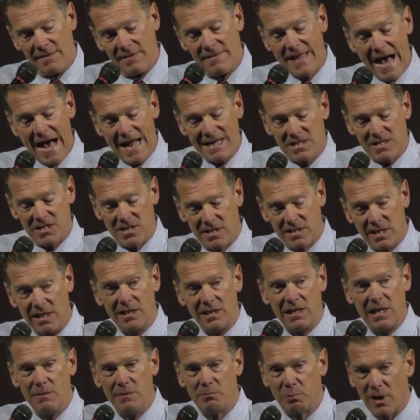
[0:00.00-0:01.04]
that
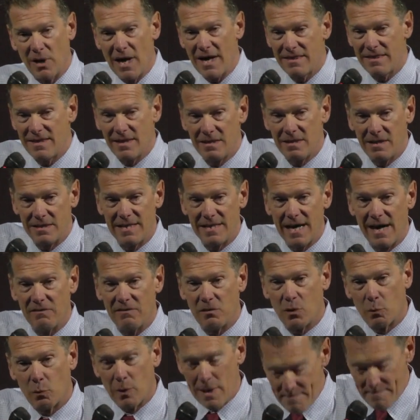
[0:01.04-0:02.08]
stinky breath of the
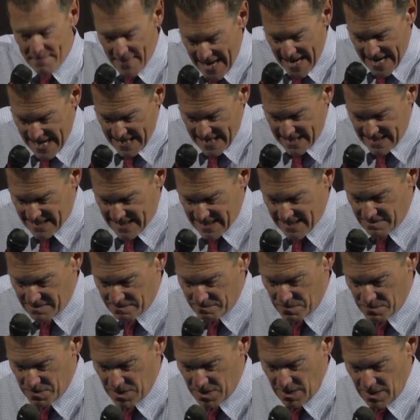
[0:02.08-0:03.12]
devil, remind
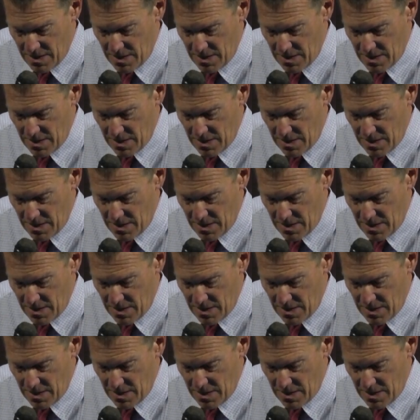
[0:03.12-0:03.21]
him